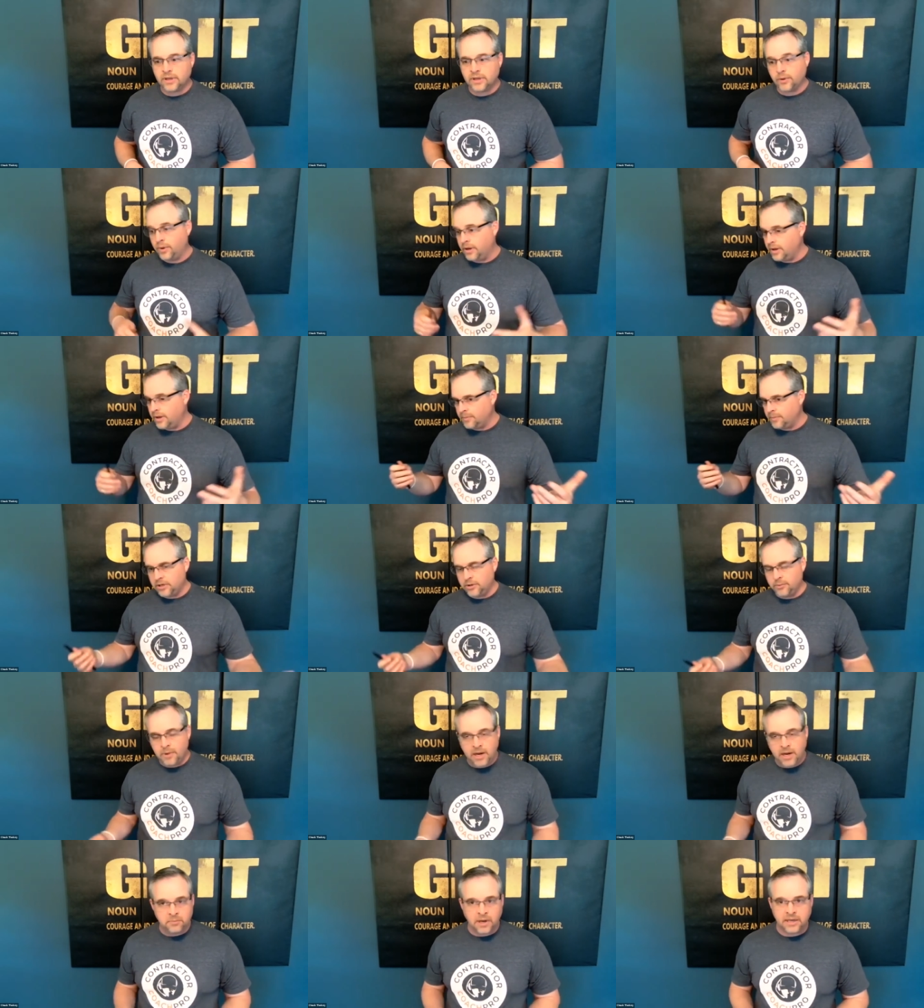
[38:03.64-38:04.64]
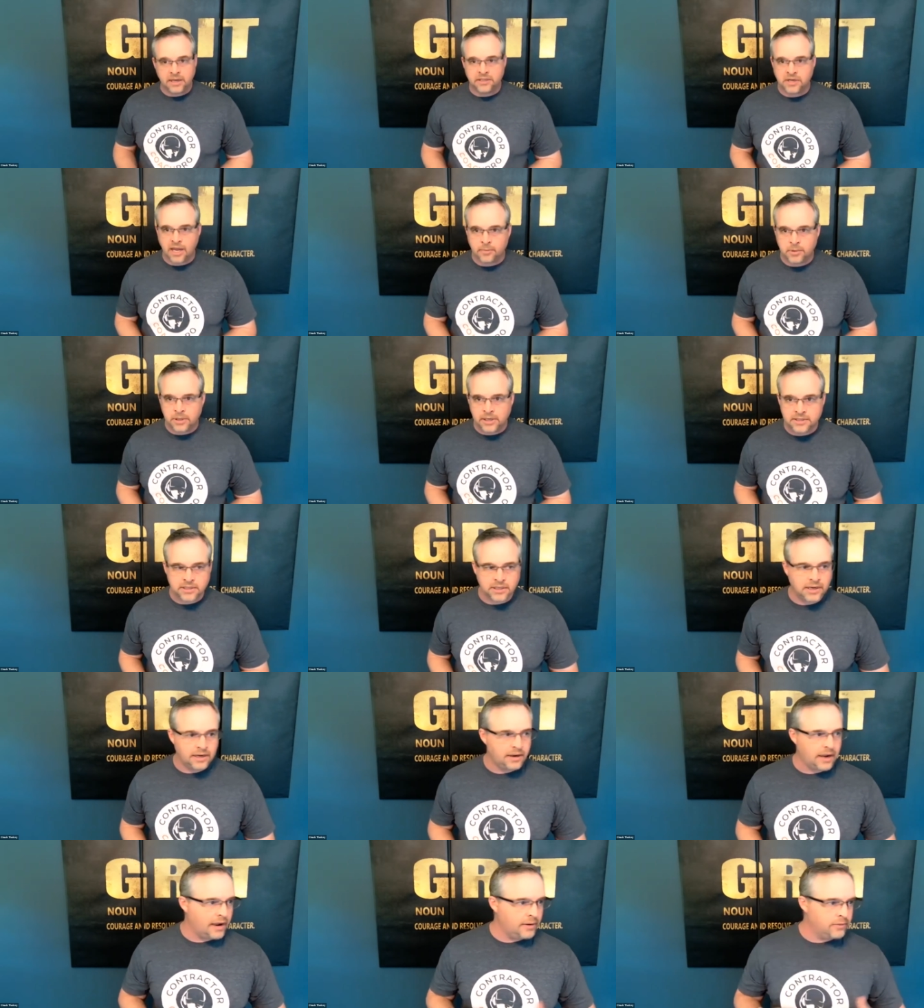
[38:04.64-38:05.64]
well, I mean, you made my job
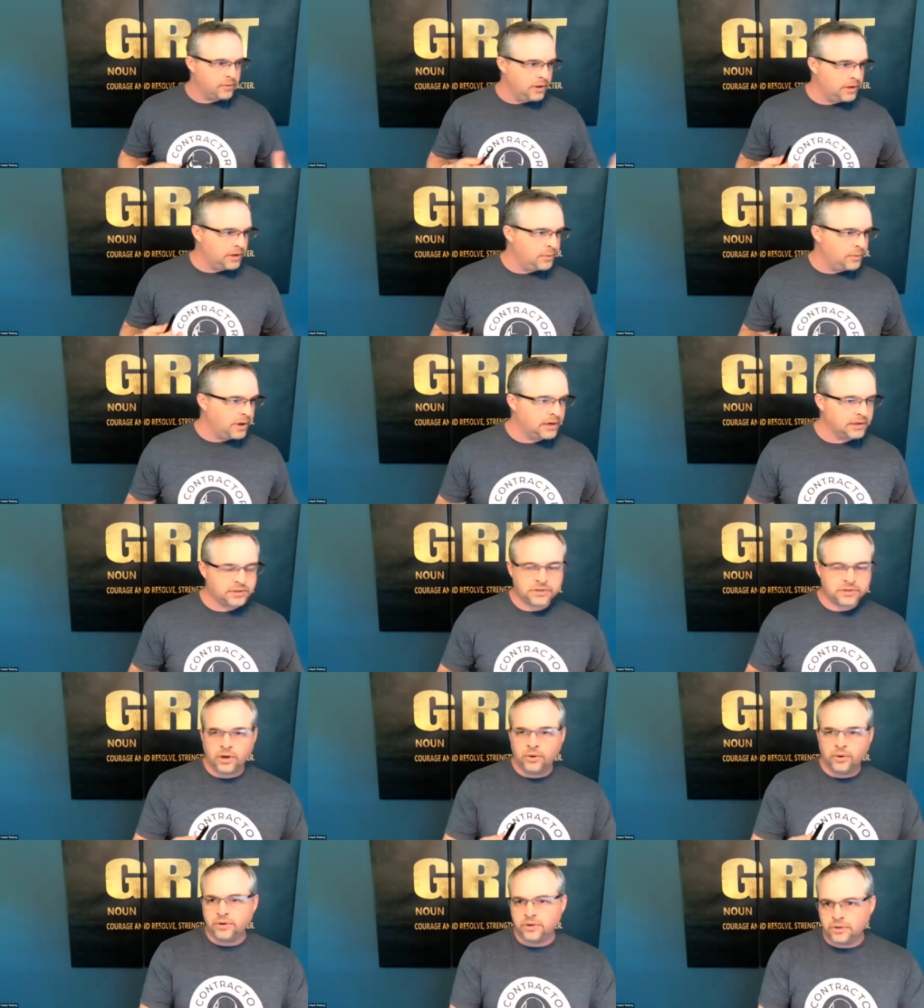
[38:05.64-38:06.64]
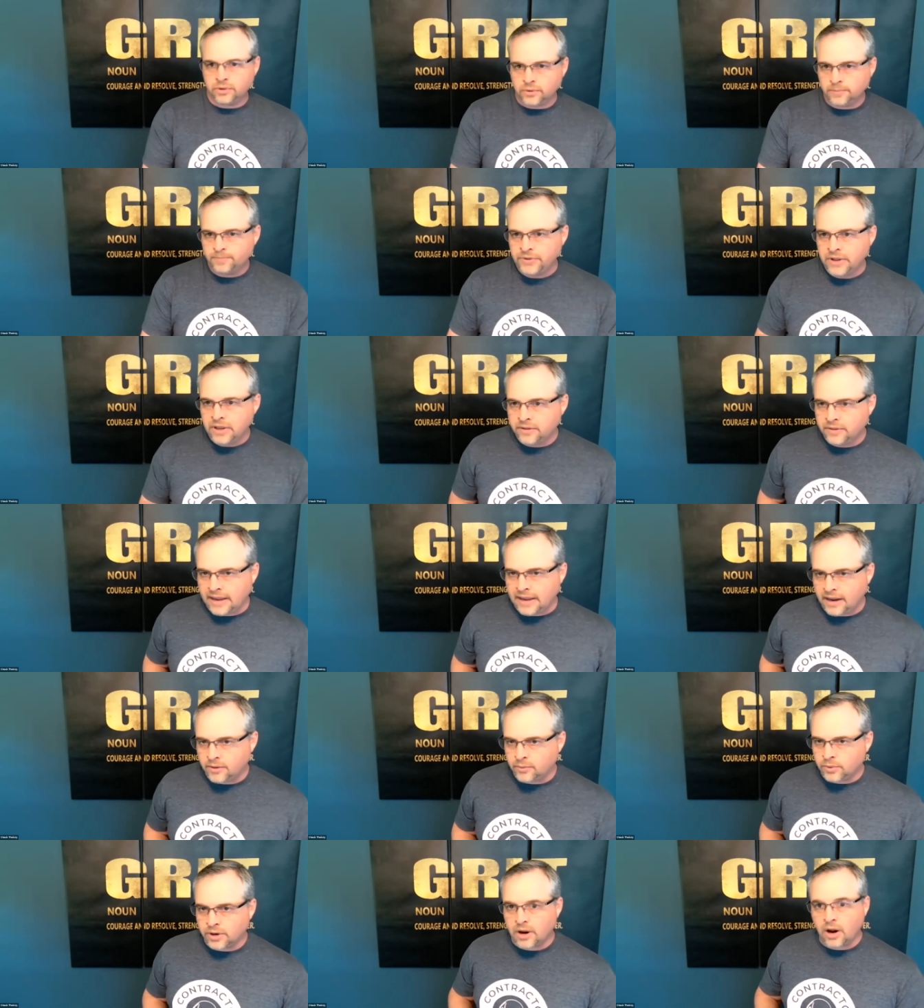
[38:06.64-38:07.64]
easy. I really want to show you
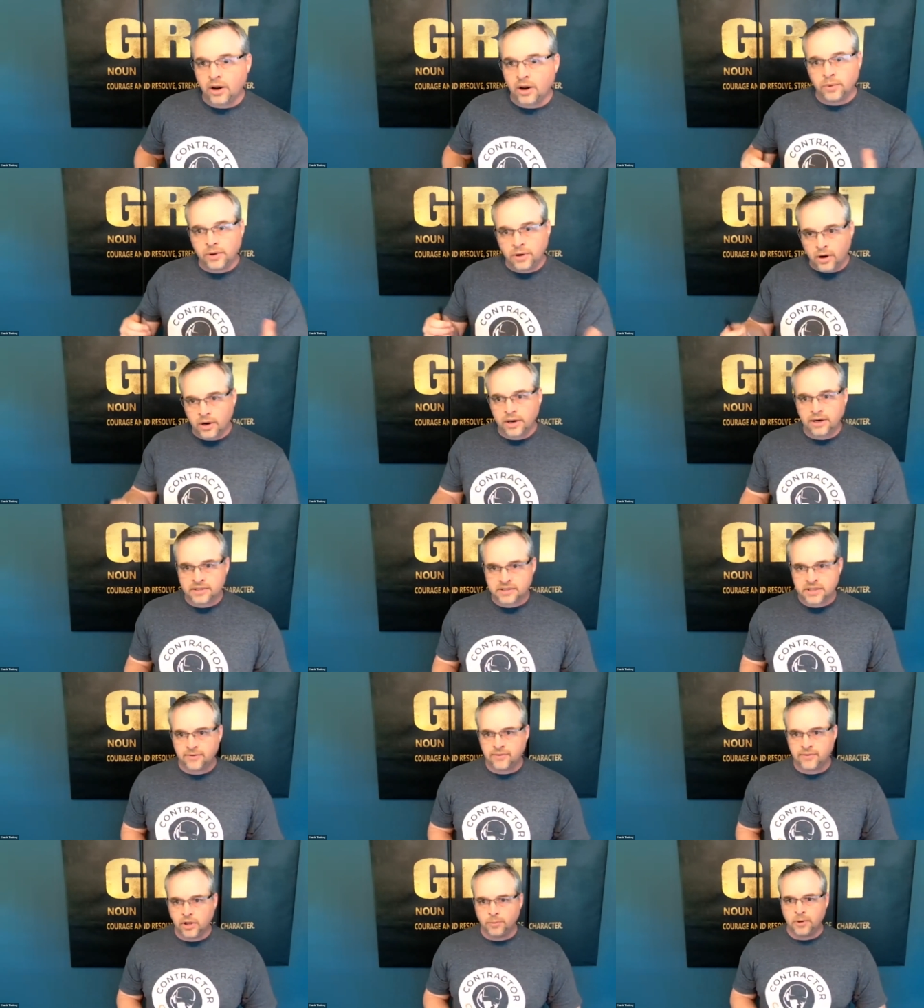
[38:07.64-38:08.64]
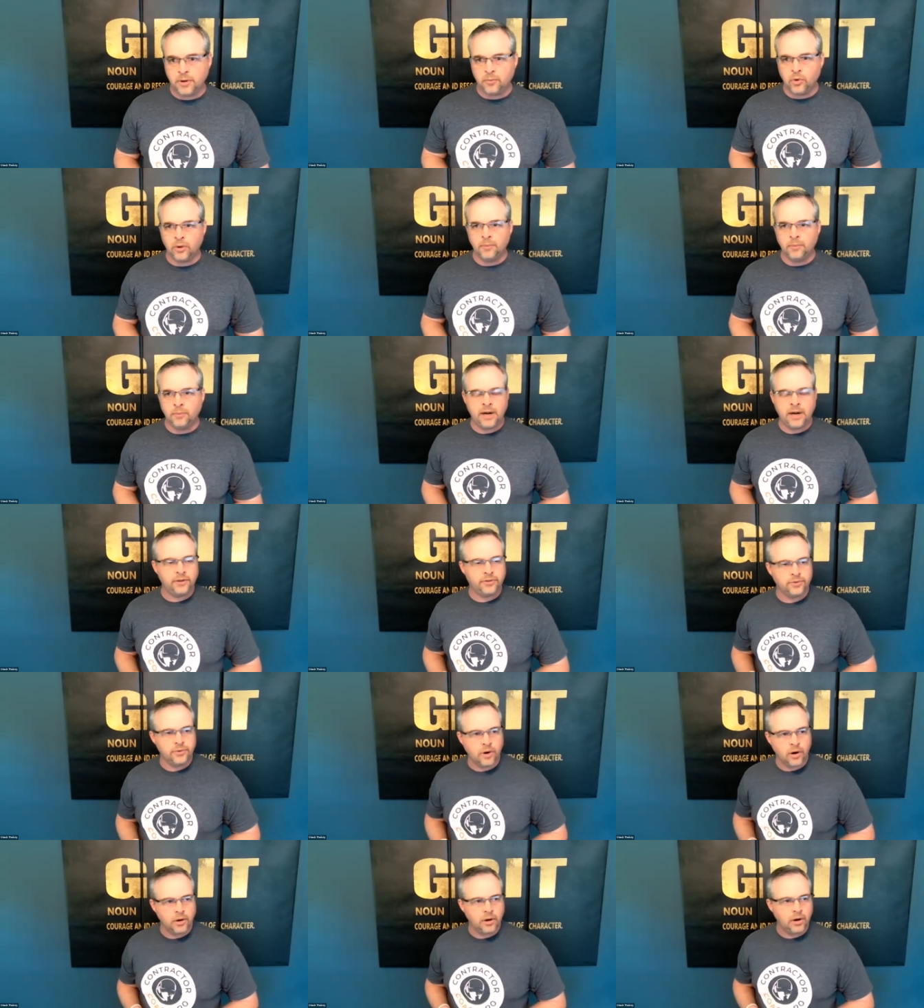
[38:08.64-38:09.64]
that we are going to save you a little bit more money
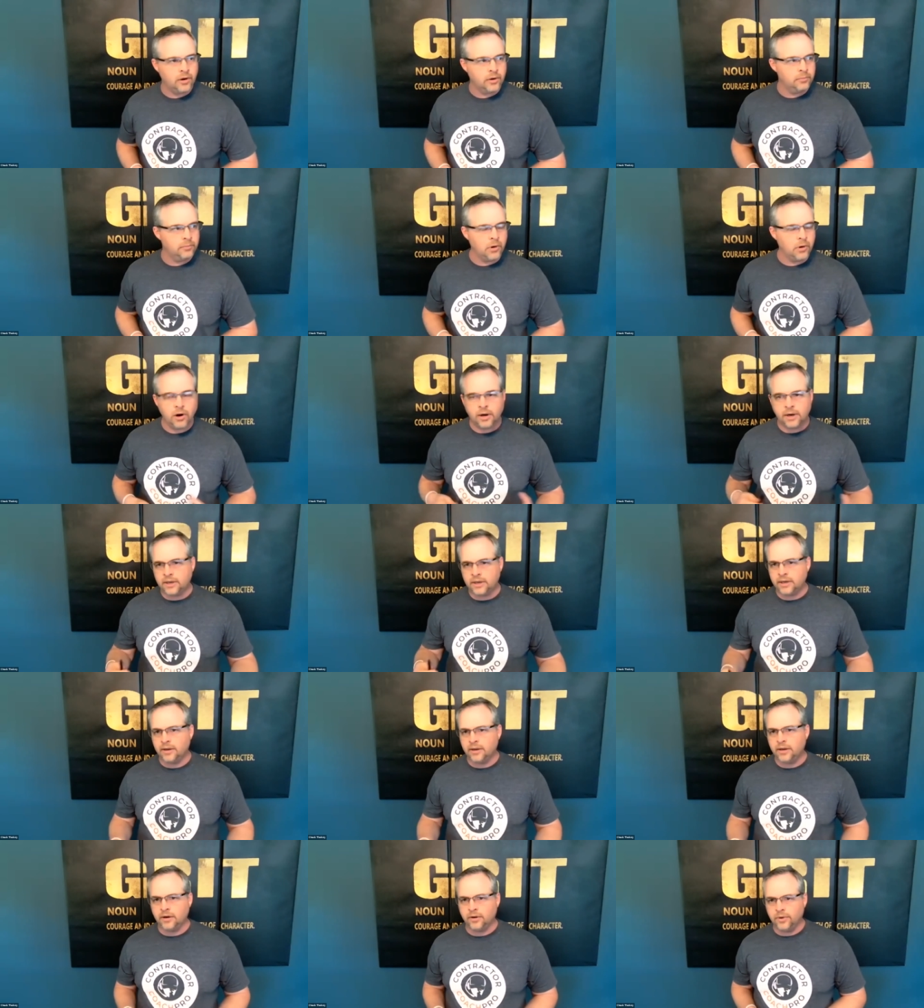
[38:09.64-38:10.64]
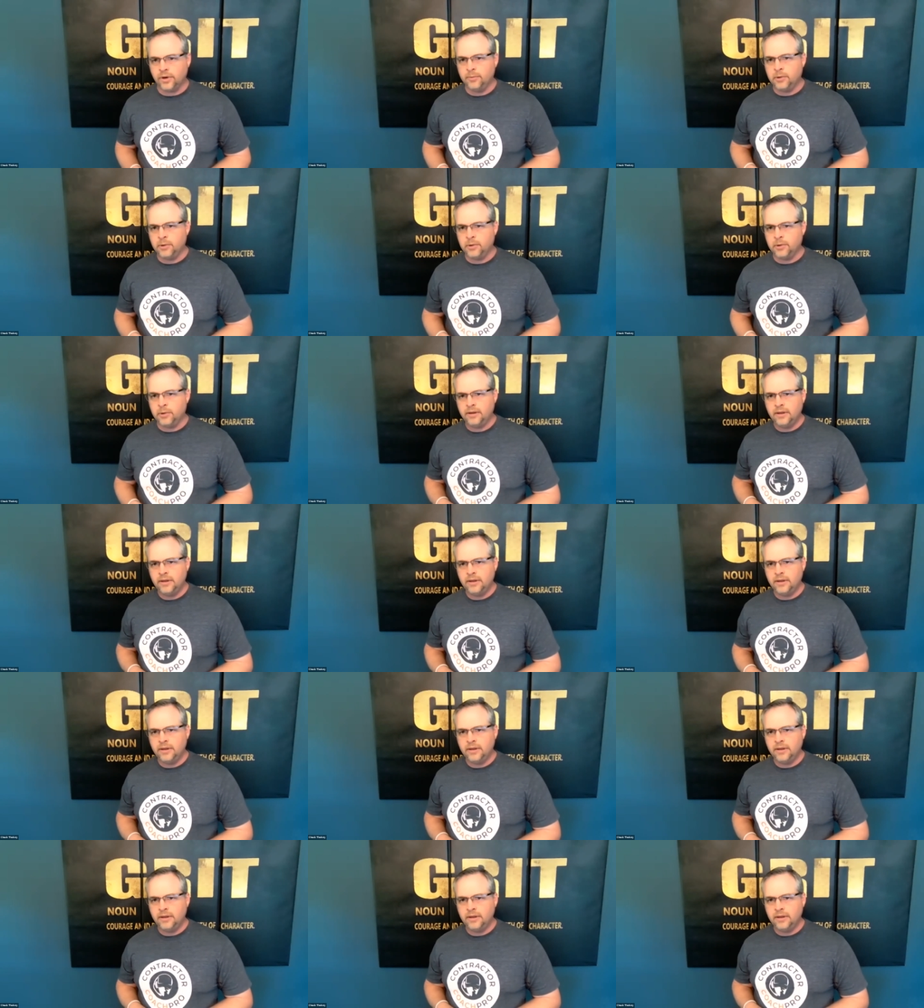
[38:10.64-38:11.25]
through our marketing agreement.